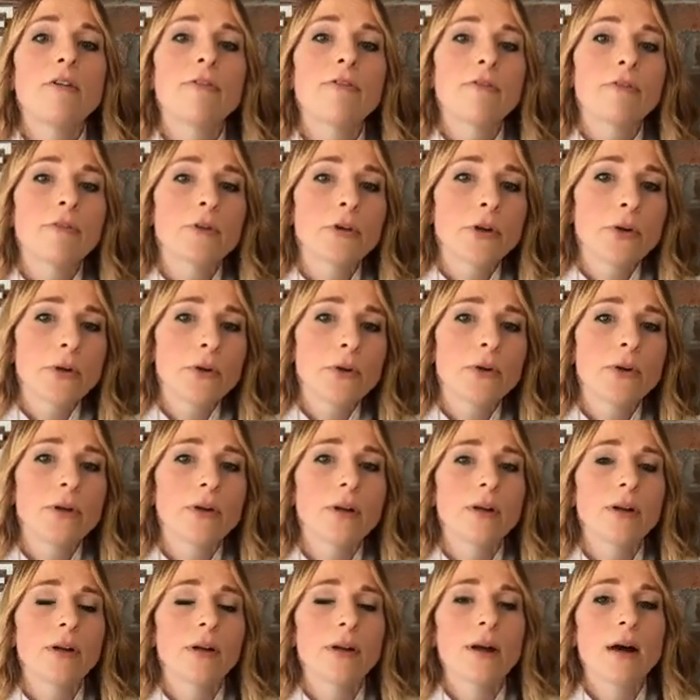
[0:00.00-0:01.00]
Fruit,
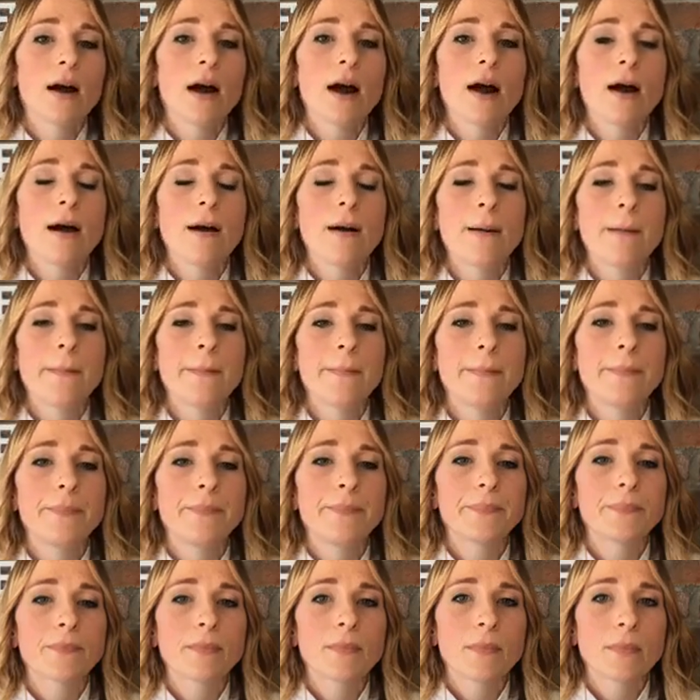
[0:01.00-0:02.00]

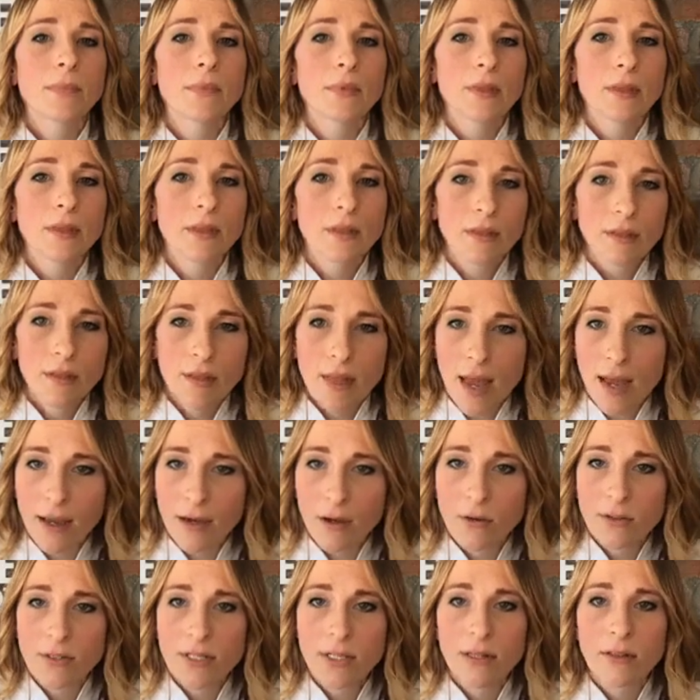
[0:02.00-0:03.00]
that
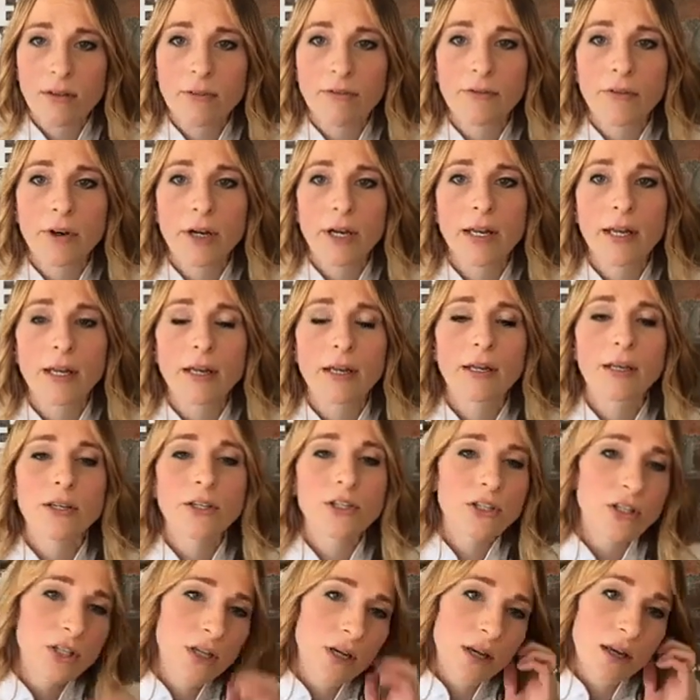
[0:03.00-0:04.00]
goes in the
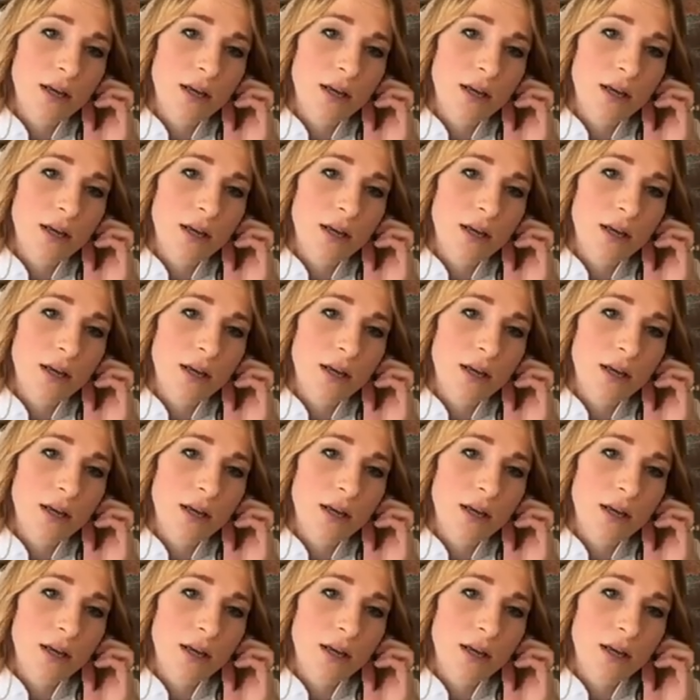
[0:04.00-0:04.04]
fridge.